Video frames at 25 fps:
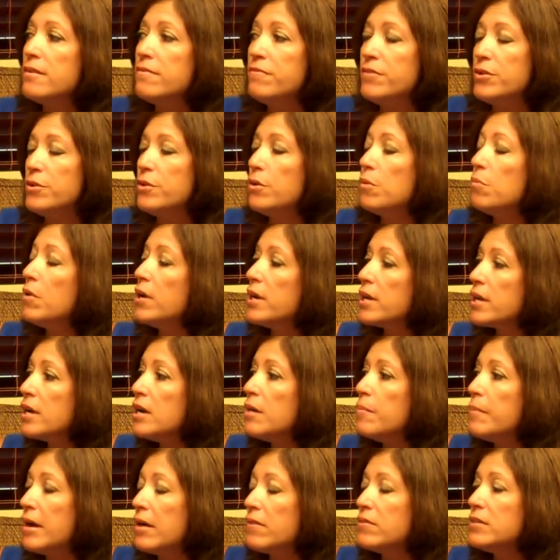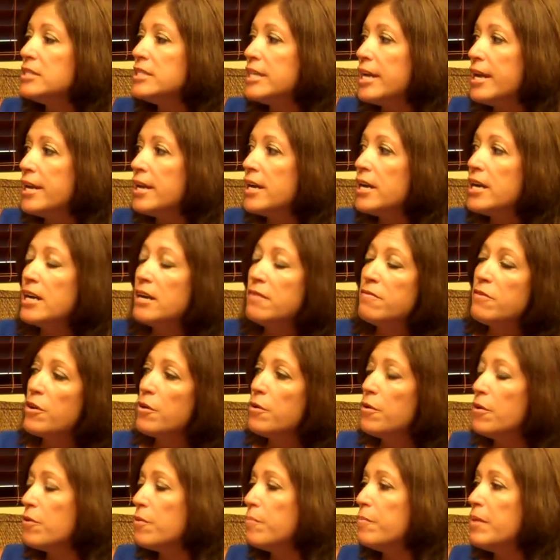if you don't want to come out the day of,
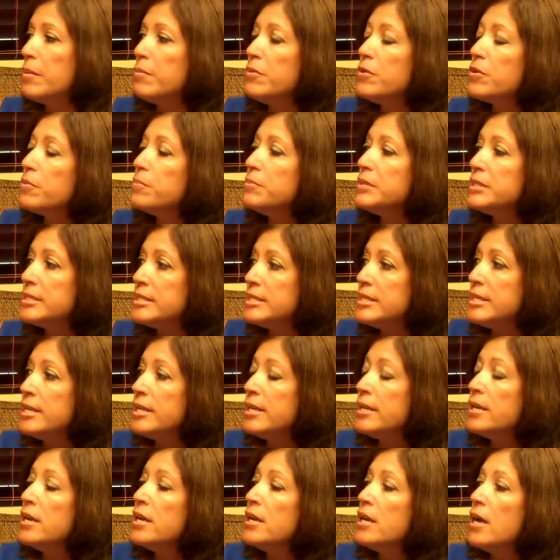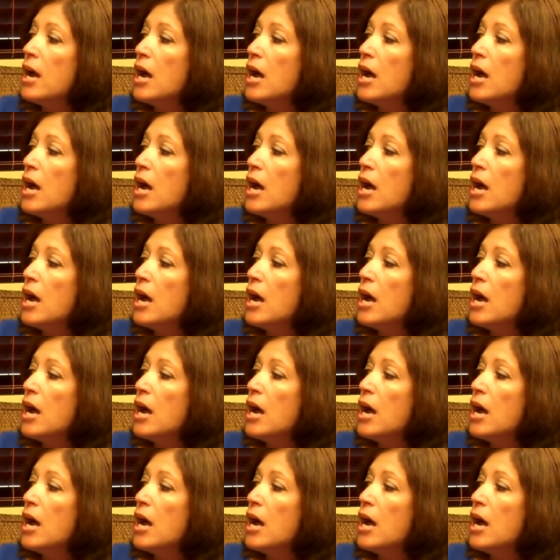or, or maybe you're busy,